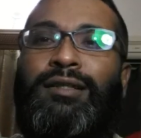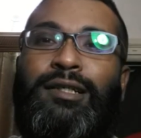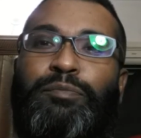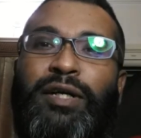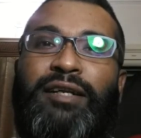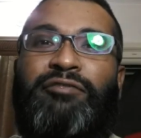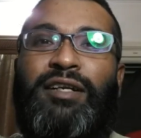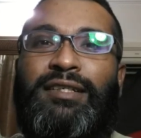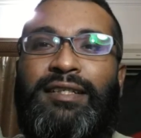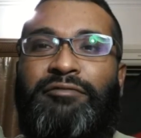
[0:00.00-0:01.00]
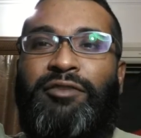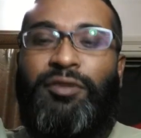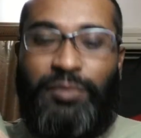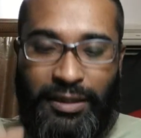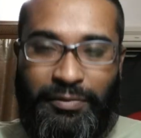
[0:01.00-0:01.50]
The spray definitely is different
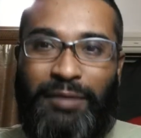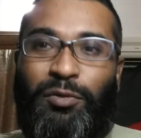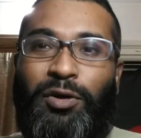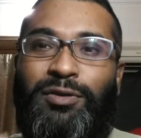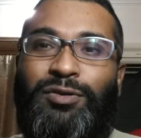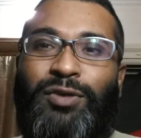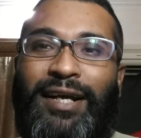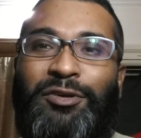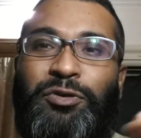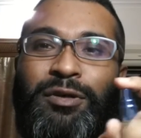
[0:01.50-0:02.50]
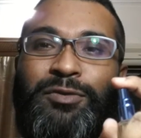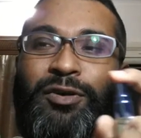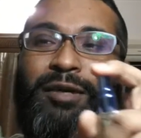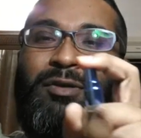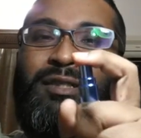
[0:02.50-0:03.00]
from the main bottle, so I can show you. I'm
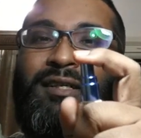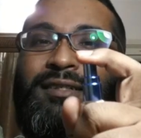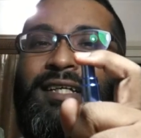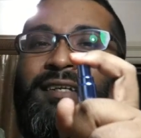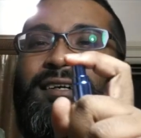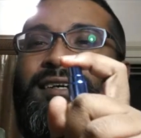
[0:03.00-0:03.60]
sorry about the, that.